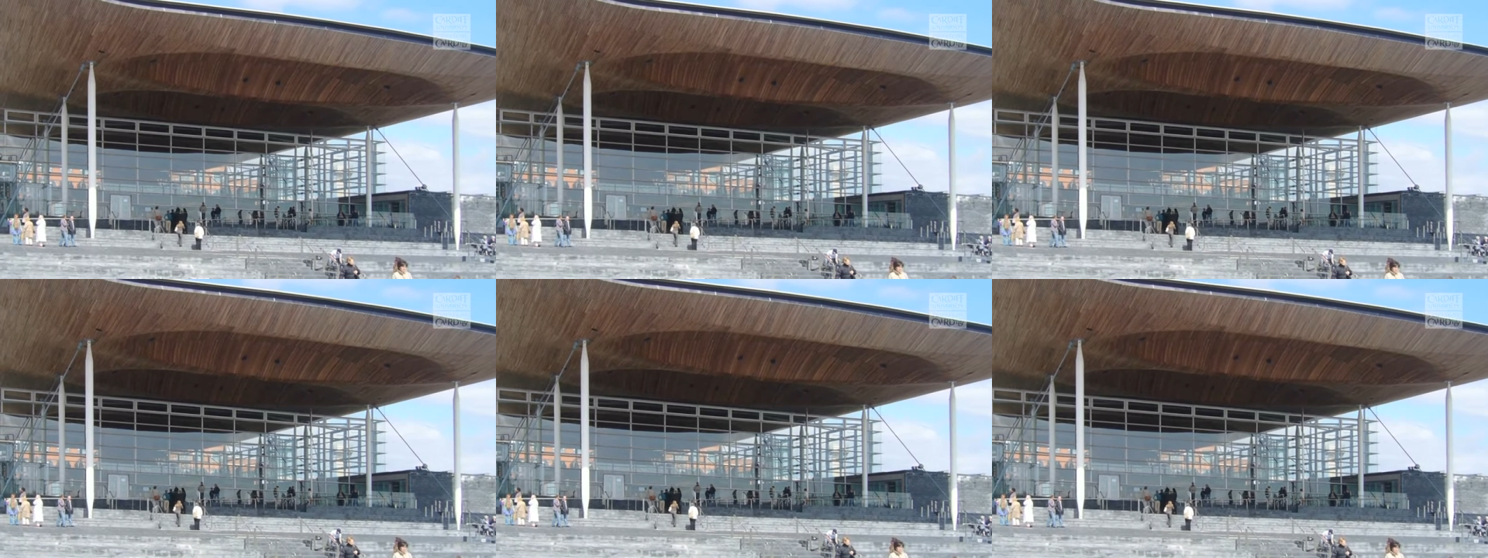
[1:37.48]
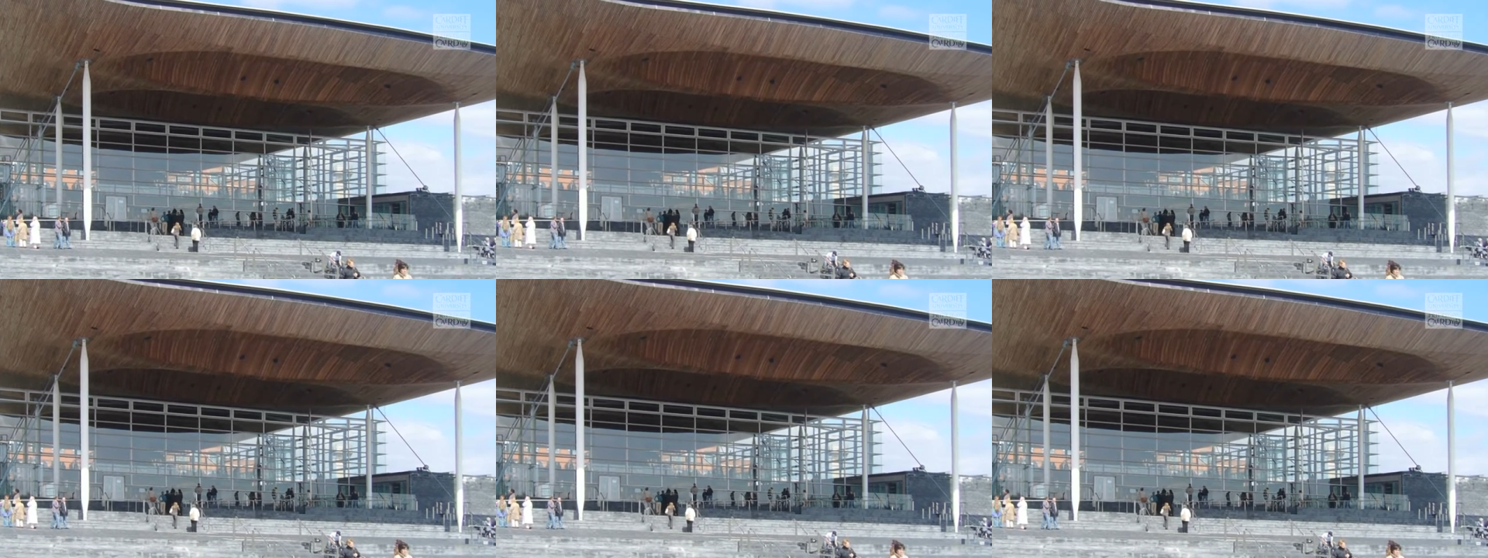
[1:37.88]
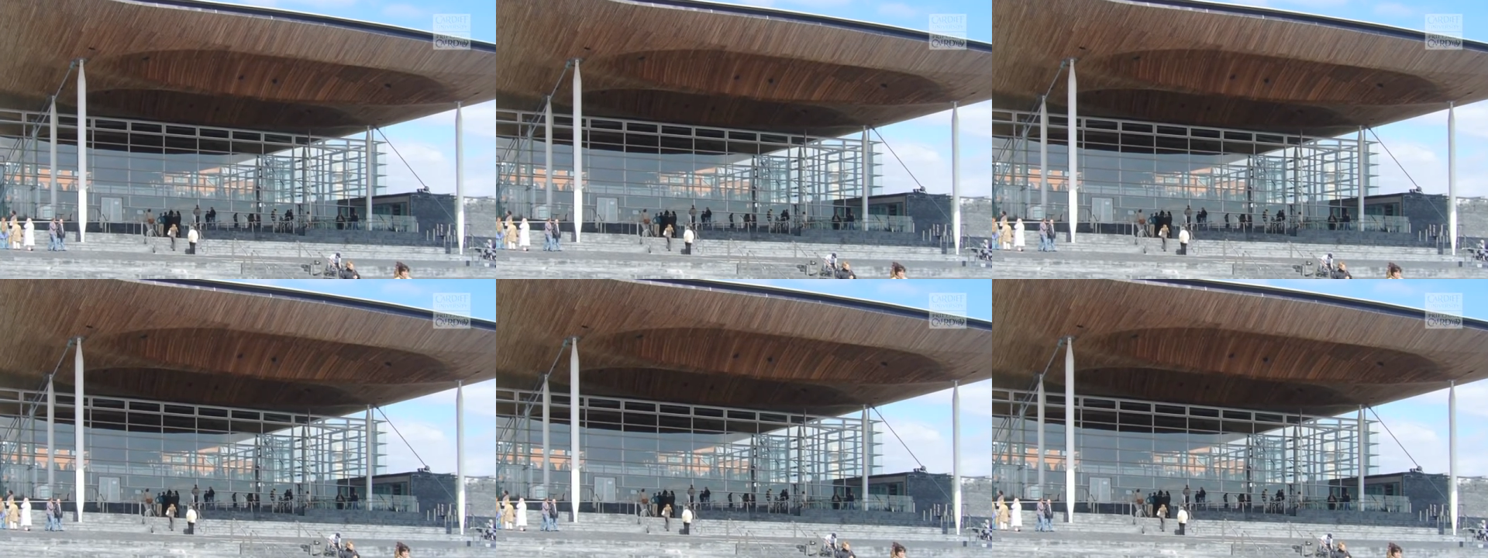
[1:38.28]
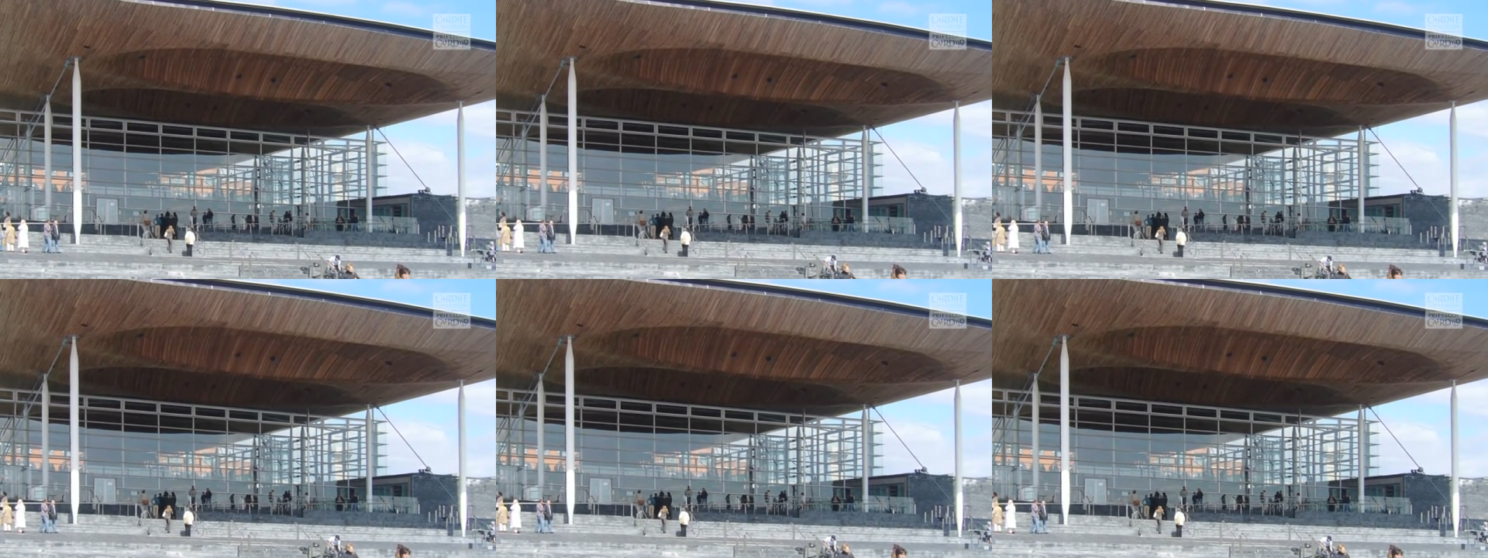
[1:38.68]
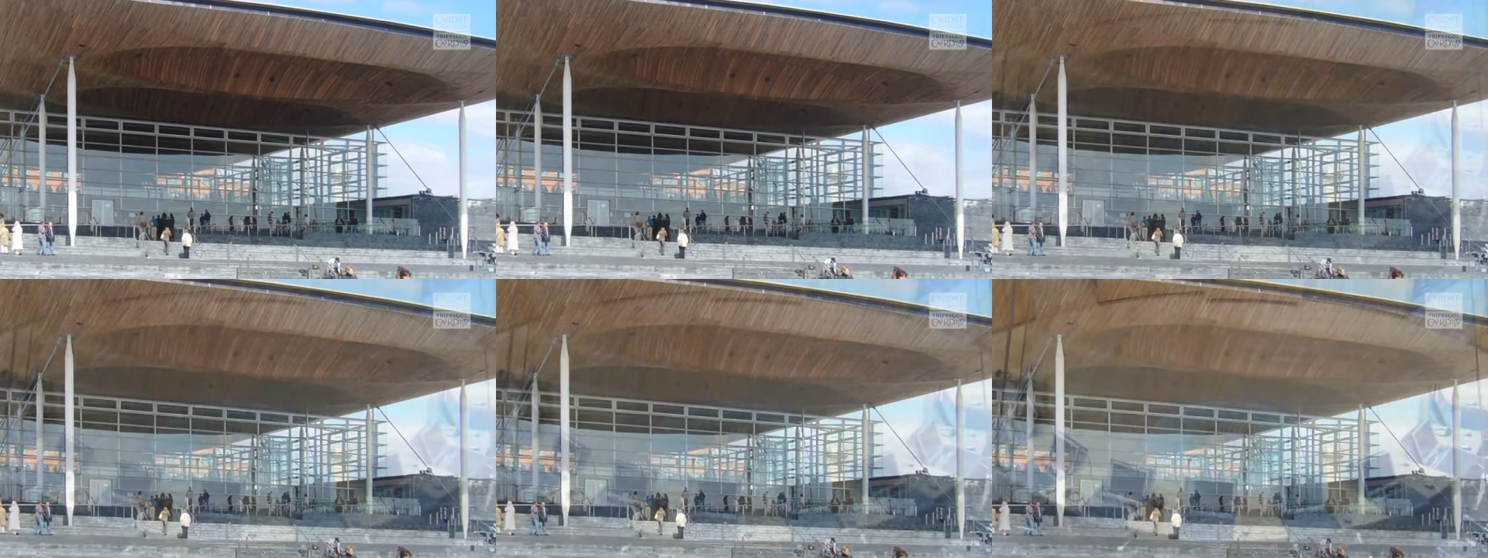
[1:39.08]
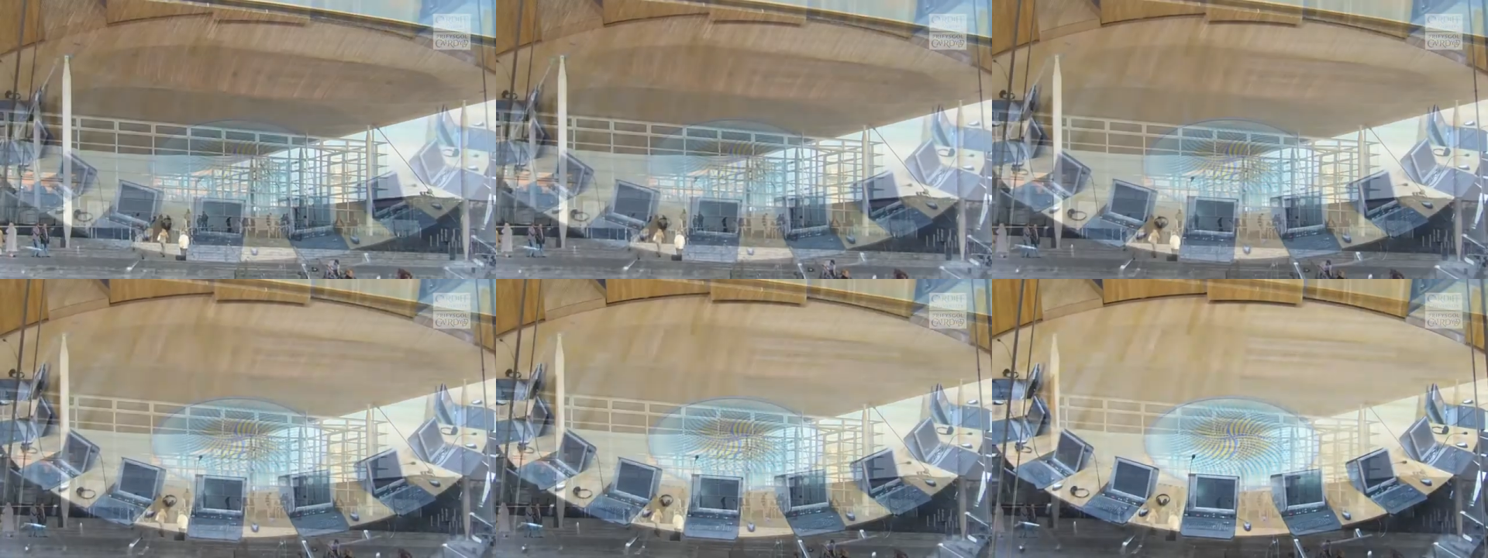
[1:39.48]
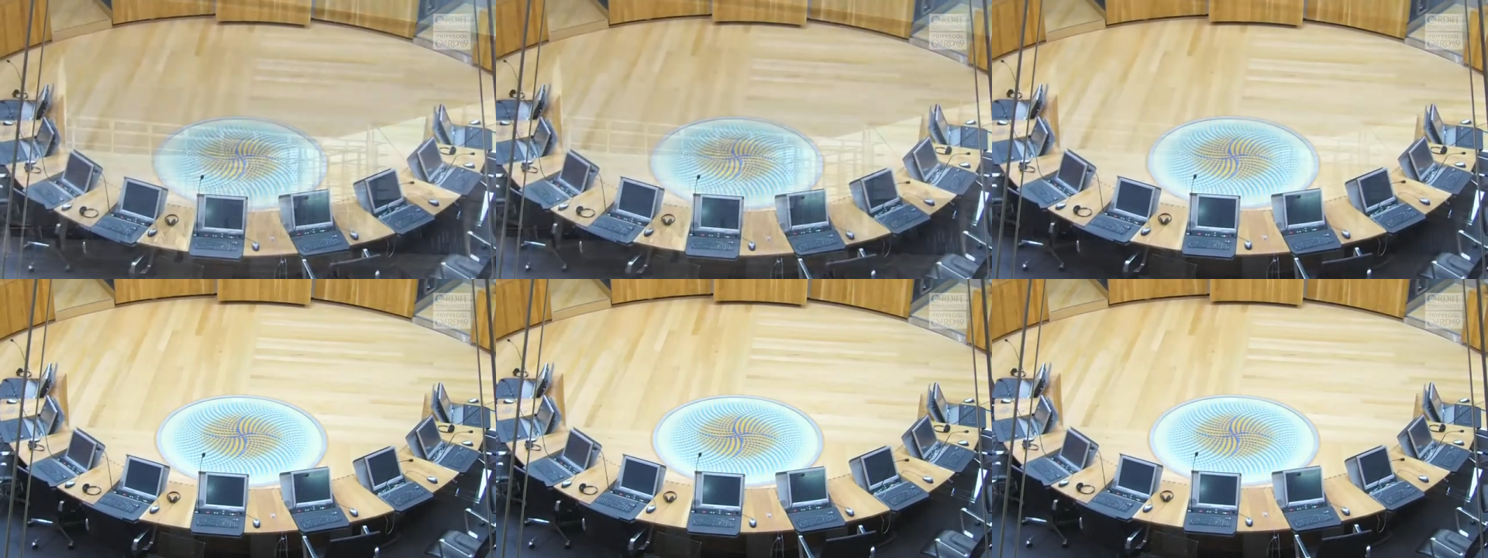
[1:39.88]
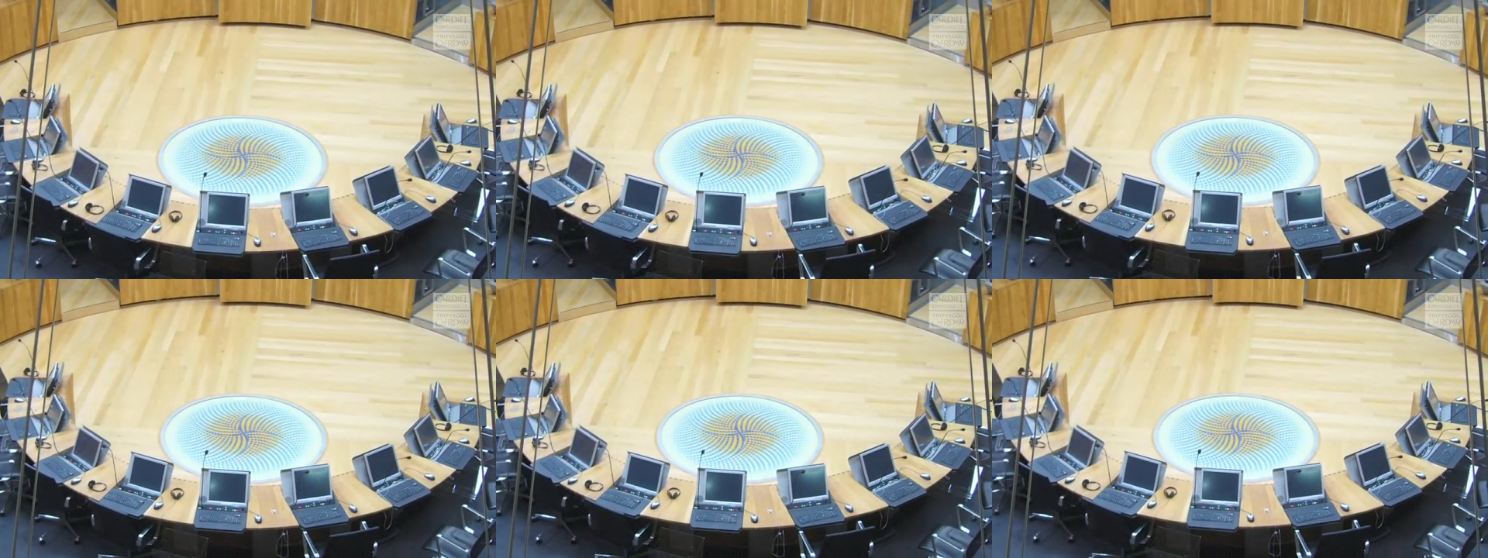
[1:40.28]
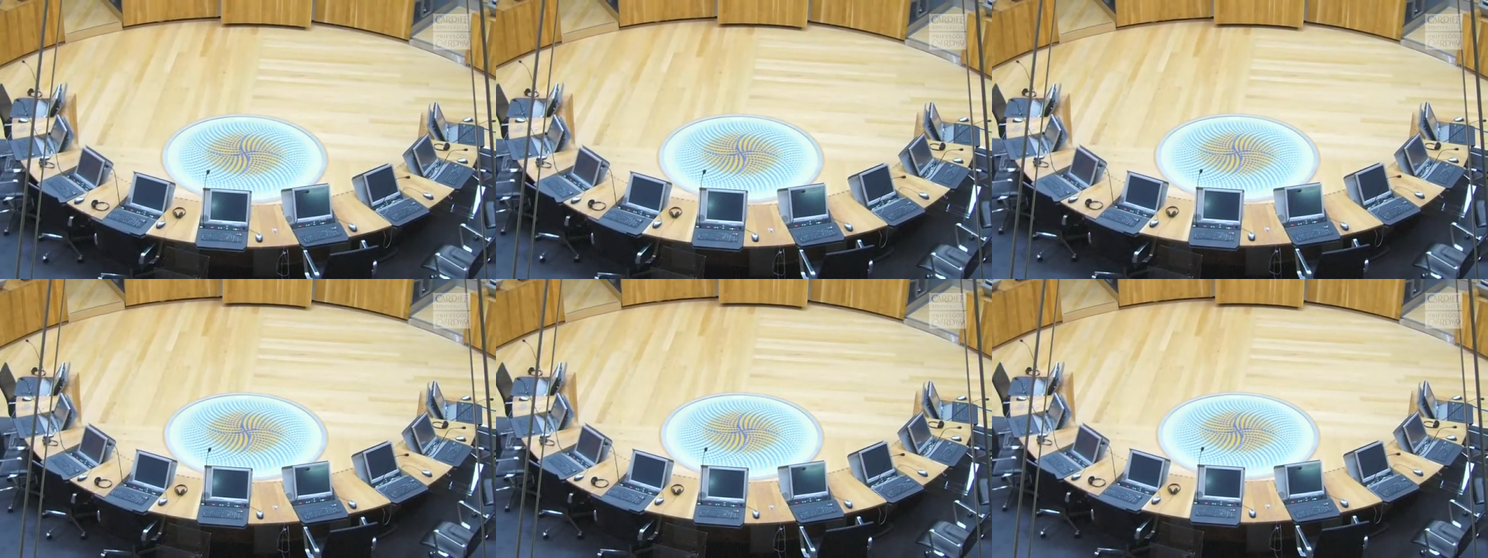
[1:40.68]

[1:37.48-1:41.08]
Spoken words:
Nobody's mouth can be seen.